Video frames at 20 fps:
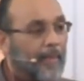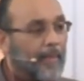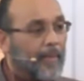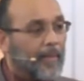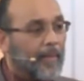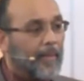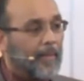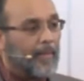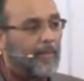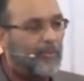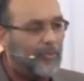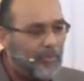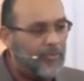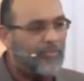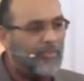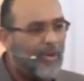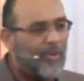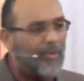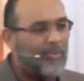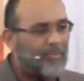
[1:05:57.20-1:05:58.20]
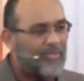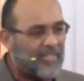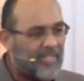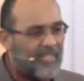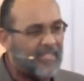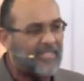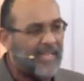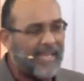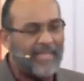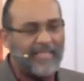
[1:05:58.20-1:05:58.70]
You do know it was just
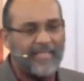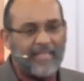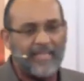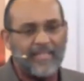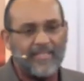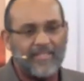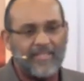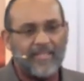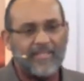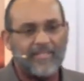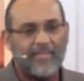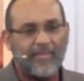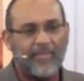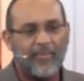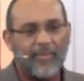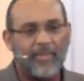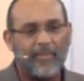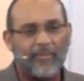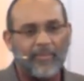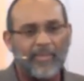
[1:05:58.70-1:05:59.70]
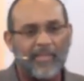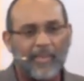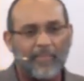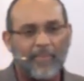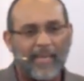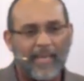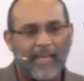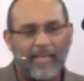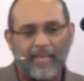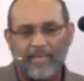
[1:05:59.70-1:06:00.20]
1963 when they
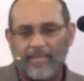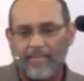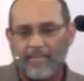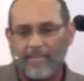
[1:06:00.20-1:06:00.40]
passed